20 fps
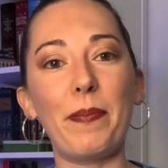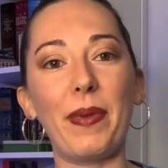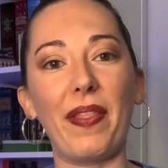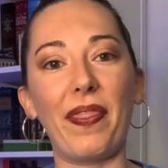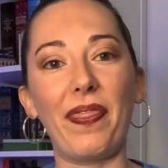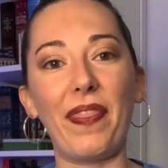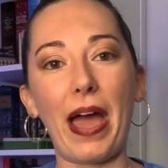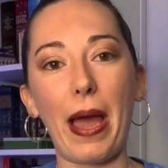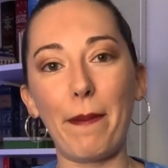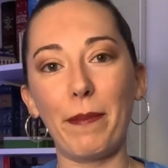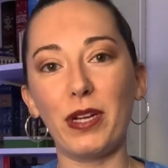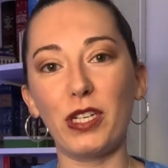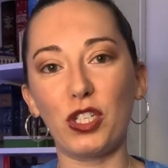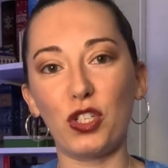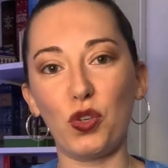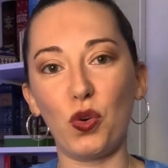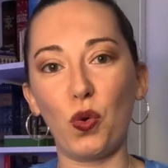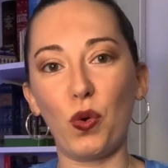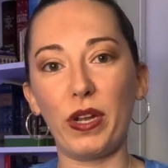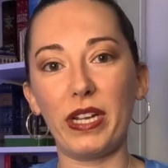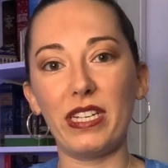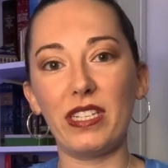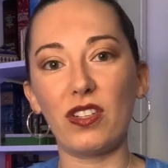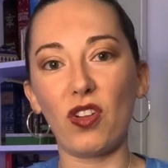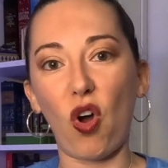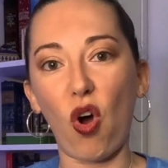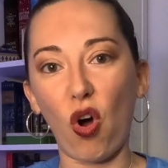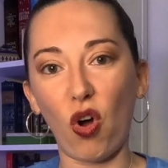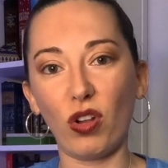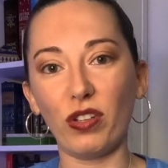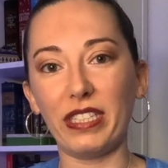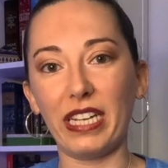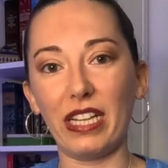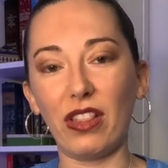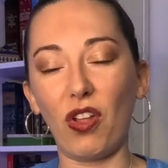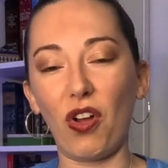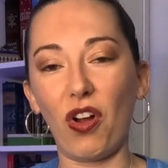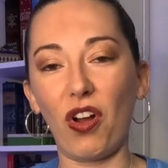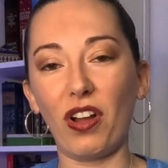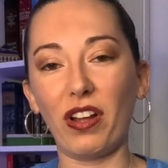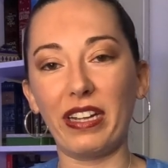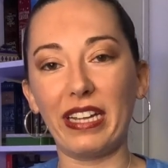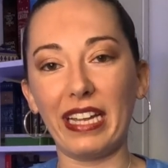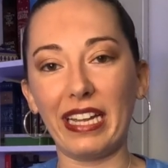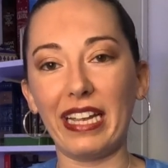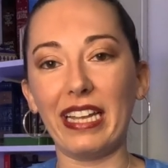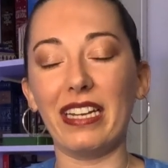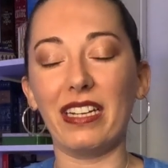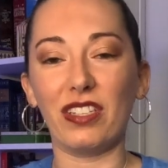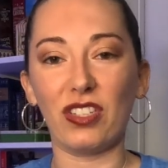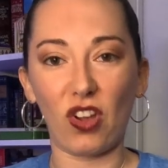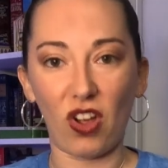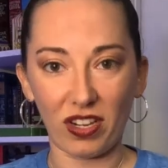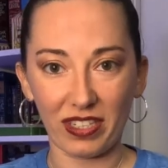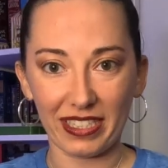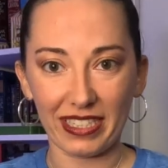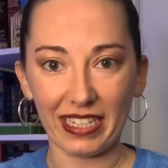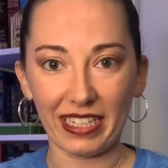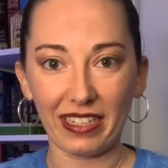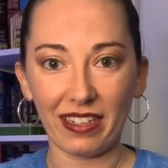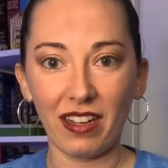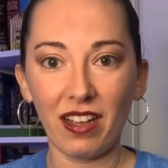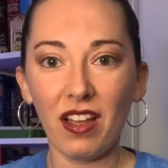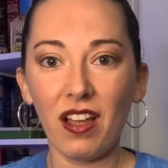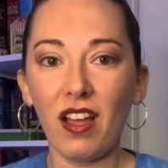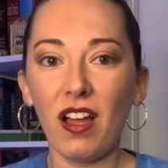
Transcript: but that much noise all day long can get exhausting.